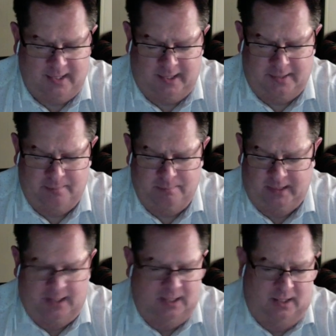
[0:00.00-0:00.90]
um,
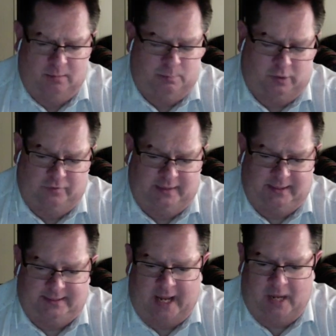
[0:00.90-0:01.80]
perfect
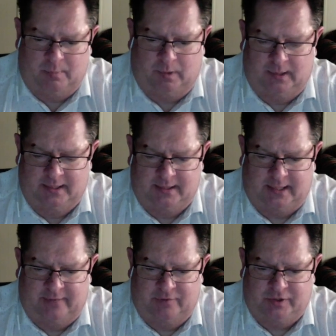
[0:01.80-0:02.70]
example is
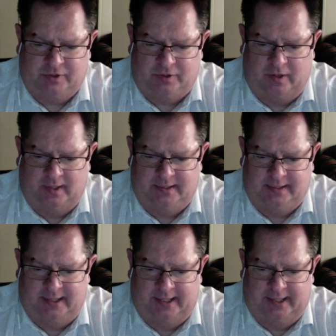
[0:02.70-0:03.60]
I've just started
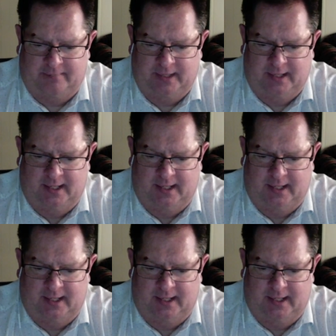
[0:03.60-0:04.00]
um,